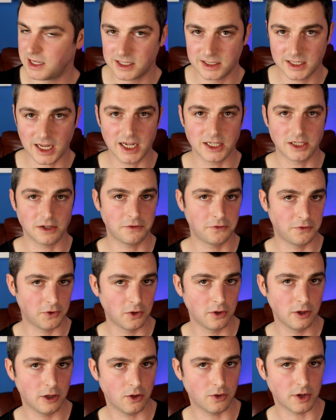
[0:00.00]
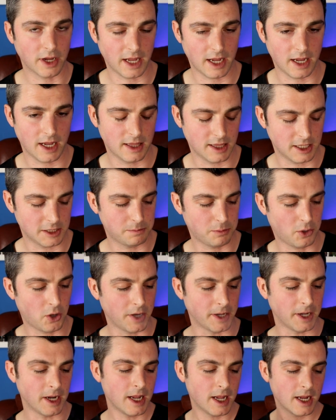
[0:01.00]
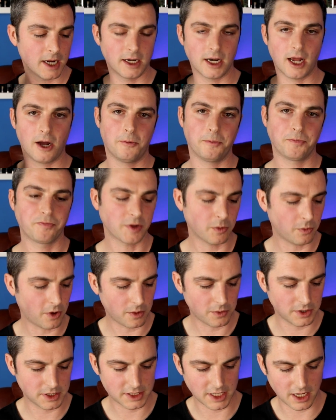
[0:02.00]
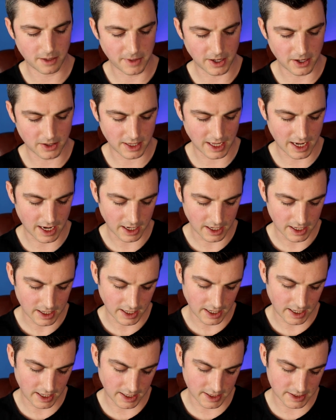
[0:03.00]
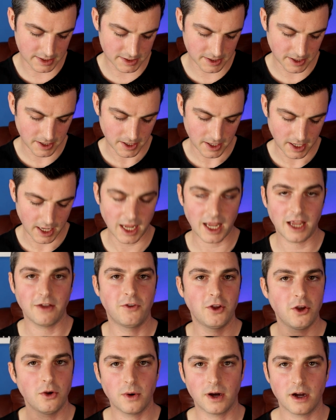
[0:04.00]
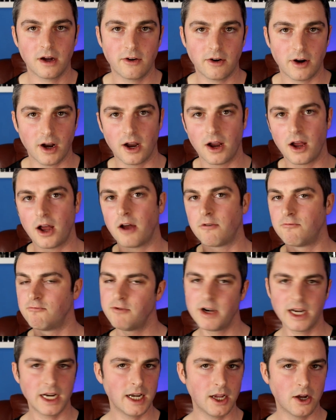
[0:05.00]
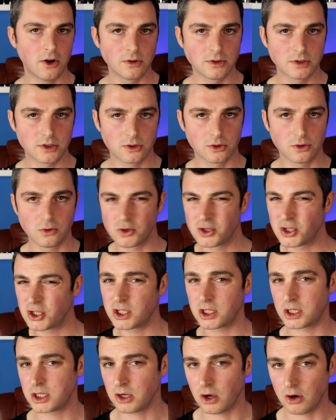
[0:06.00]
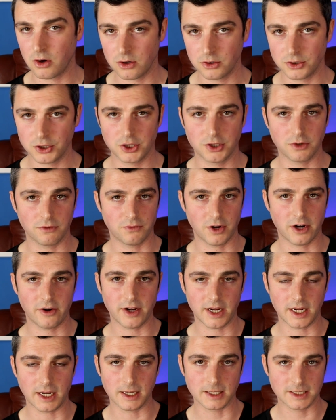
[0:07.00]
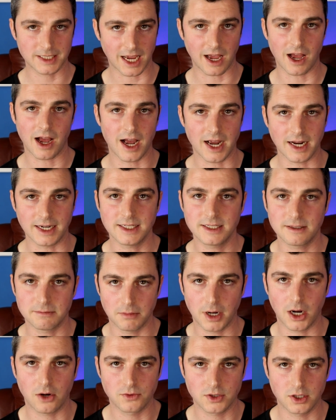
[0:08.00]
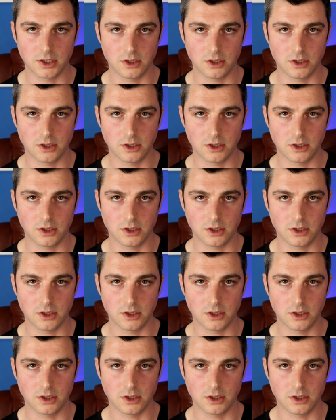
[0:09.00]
That is a full lung hit at this point. Now, what I want to say about that is, if you are a really old school, staunch, very tight mouth to